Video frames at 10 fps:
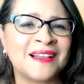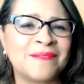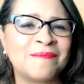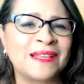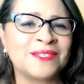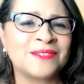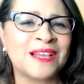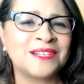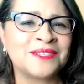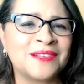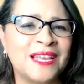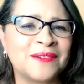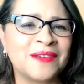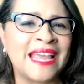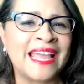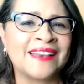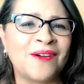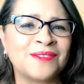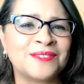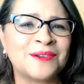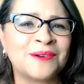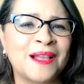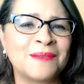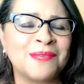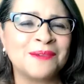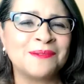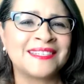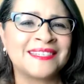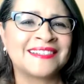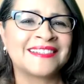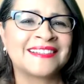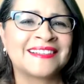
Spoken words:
Master Nigel Henry, and also unmute?